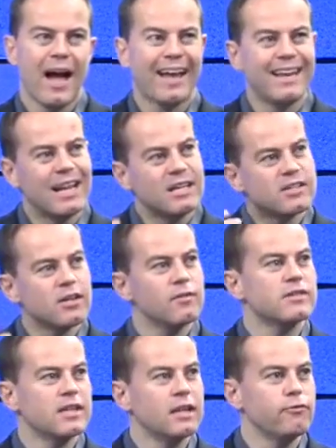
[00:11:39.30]
And
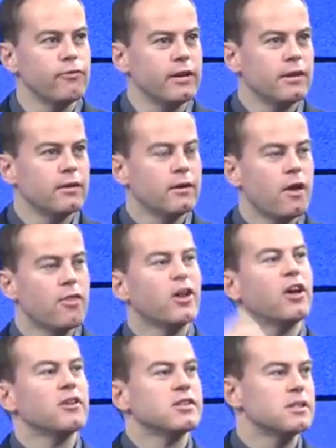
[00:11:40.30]
in-service delivery,
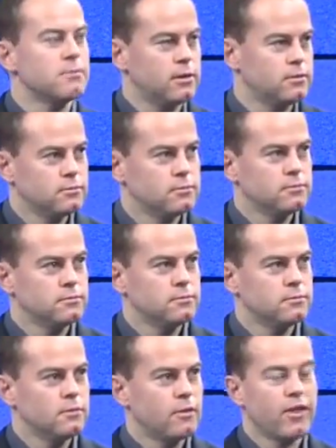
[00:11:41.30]
the customer,
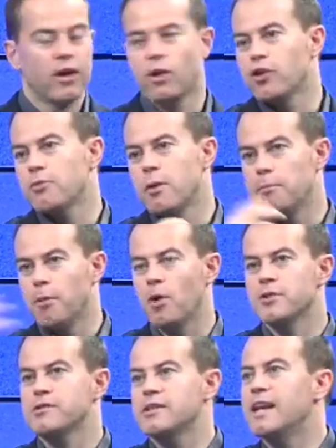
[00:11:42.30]
the ultimate
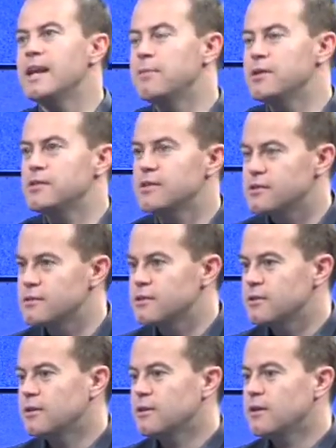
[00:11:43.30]
boss in any business,
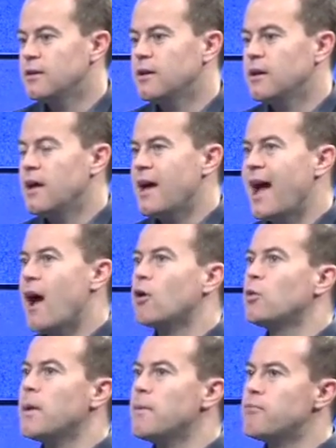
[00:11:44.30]
how
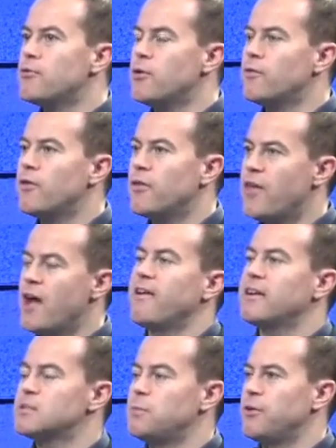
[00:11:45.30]
could we improve their
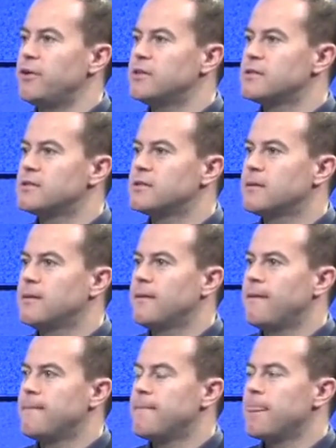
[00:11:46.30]
experience
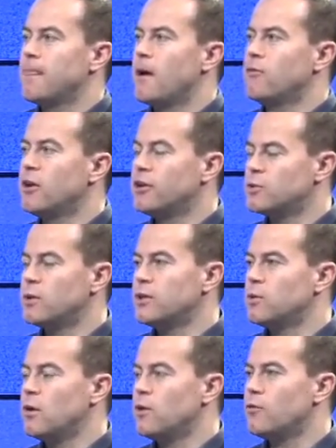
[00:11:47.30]
of London
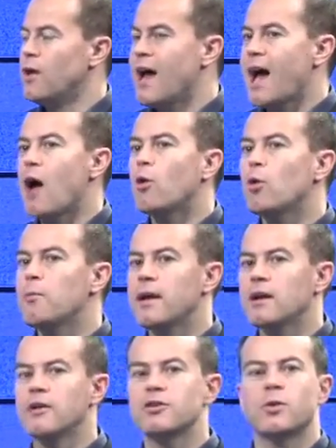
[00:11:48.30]
2012? How could we
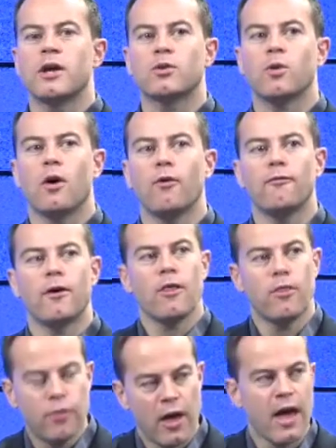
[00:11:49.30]
make London 2012
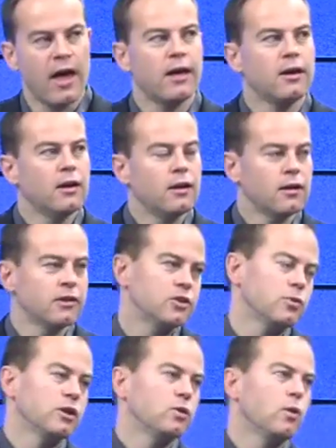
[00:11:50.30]
their London
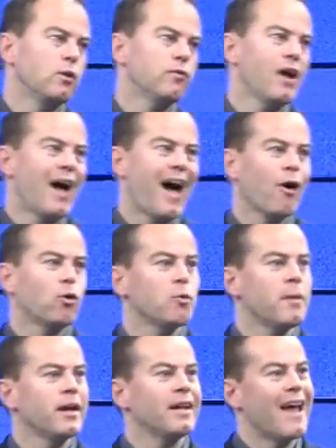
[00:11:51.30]
2012? How could
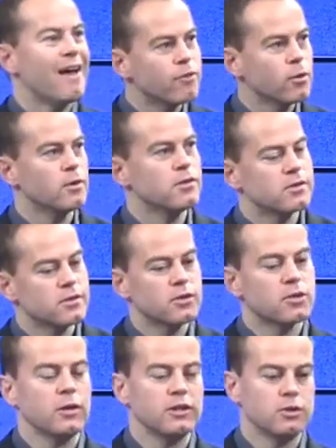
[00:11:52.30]
we make it everyone's
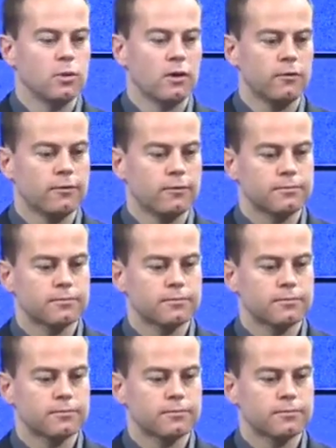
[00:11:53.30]
2012?